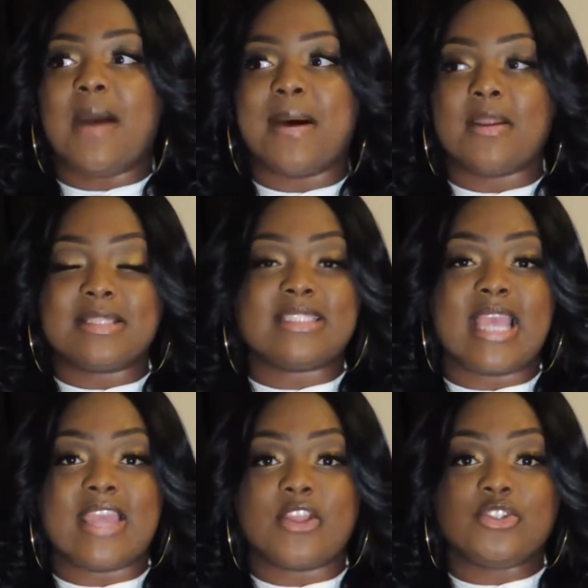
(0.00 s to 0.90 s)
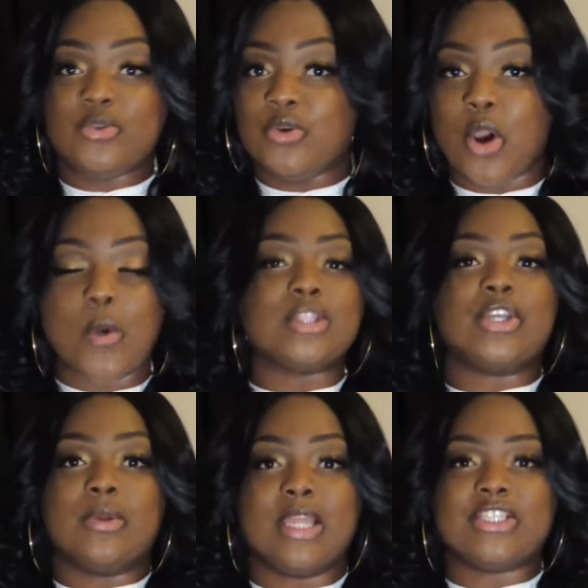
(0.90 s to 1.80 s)
I'm not saying that you go
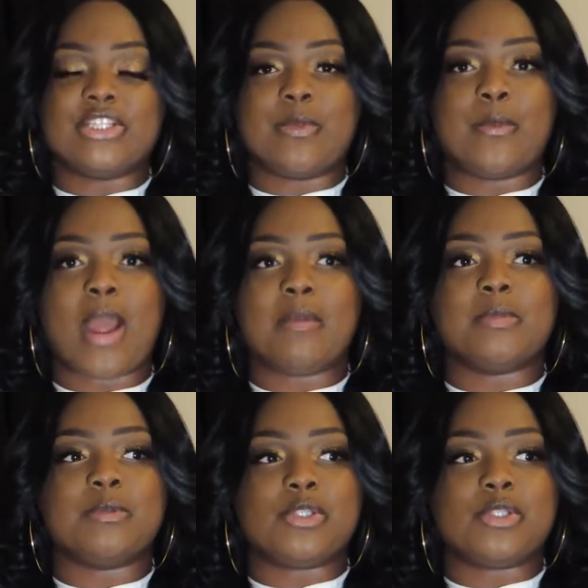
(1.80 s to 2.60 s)
into a relationship with problems,